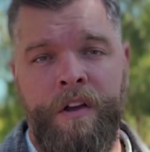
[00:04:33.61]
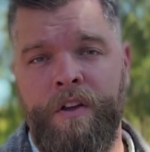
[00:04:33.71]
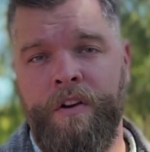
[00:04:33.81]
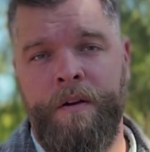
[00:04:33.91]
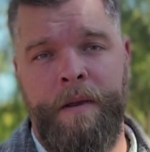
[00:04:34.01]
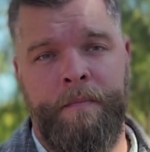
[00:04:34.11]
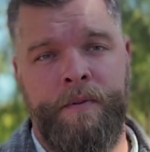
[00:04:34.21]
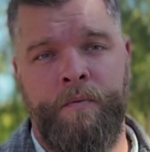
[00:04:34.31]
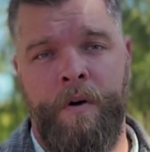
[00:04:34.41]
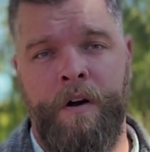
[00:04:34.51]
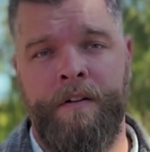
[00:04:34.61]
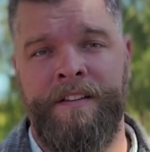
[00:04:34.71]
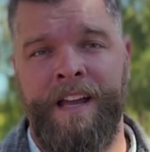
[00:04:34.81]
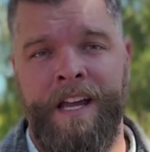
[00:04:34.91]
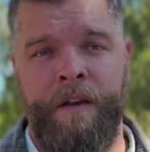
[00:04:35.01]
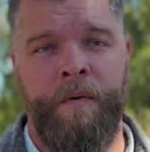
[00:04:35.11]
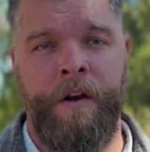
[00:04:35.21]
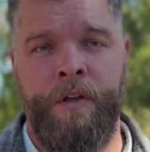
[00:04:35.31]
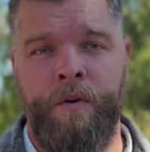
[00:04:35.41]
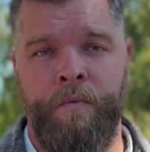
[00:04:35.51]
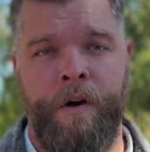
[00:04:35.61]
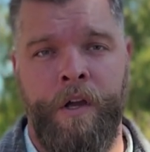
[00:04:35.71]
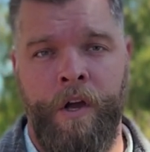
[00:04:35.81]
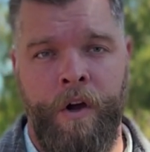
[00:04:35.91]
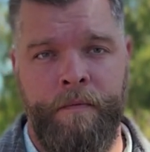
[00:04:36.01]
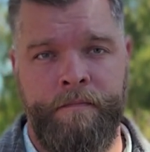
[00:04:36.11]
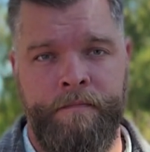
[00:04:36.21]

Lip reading: you're going to be able to walk to anywhere you want to go.